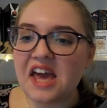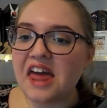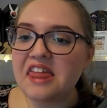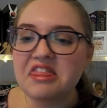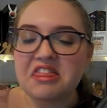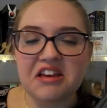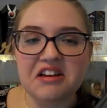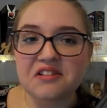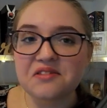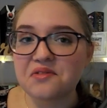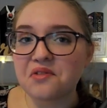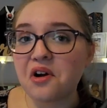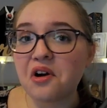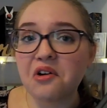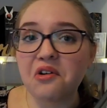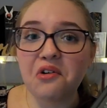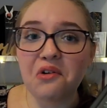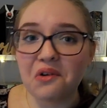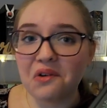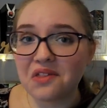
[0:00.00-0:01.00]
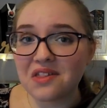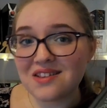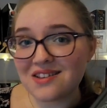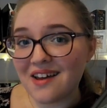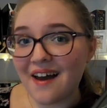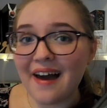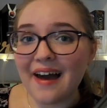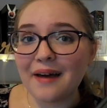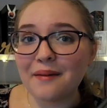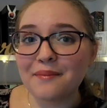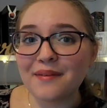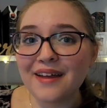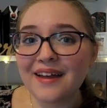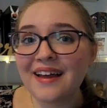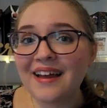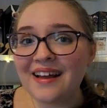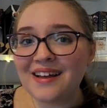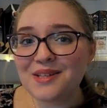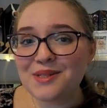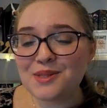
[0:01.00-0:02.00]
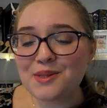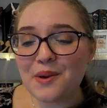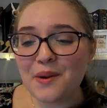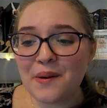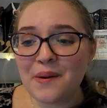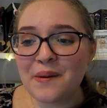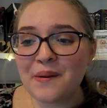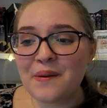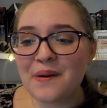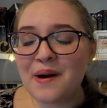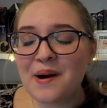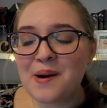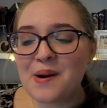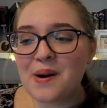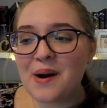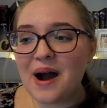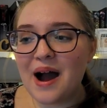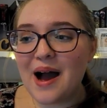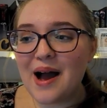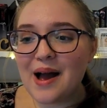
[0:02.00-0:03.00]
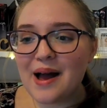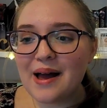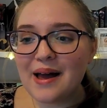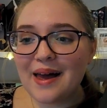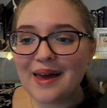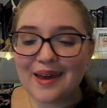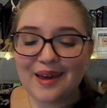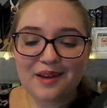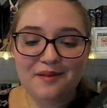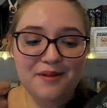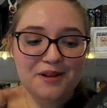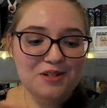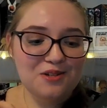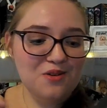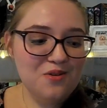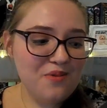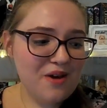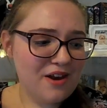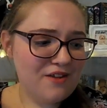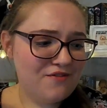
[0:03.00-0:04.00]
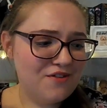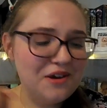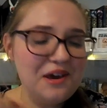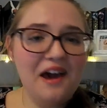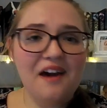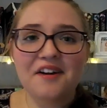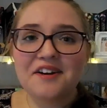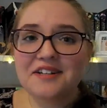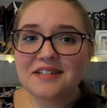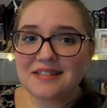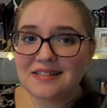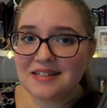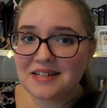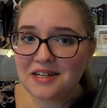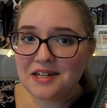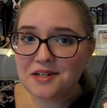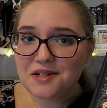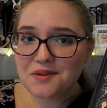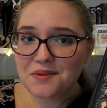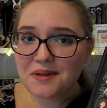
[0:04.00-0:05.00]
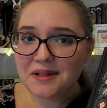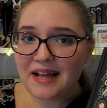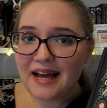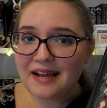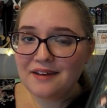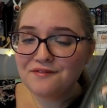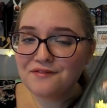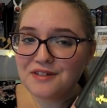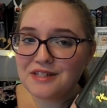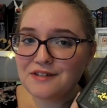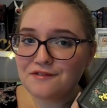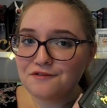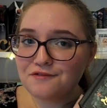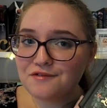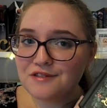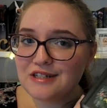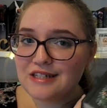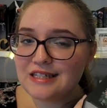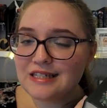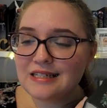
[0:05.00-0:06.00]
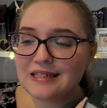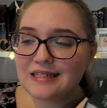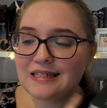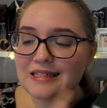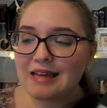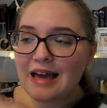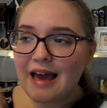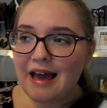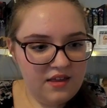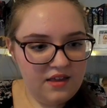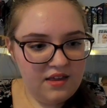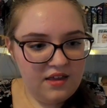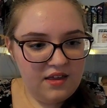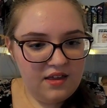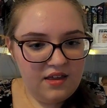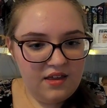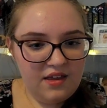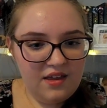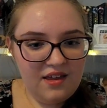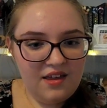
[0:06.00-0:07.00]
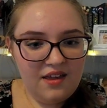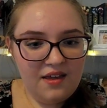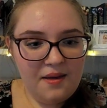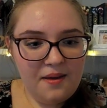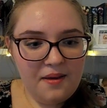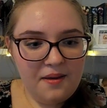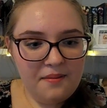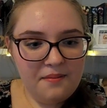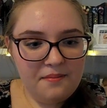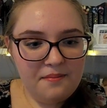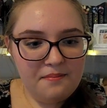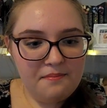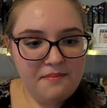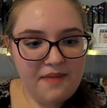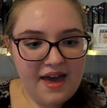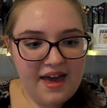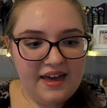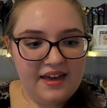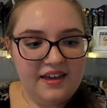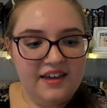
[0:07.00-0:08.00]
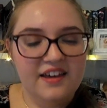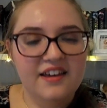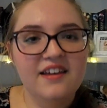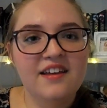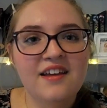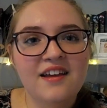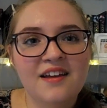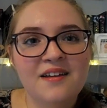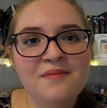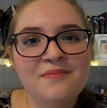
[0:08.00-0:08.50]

get things wrong all the time. So I can imagine quite a few characters in here doing that for different reasons. Meg.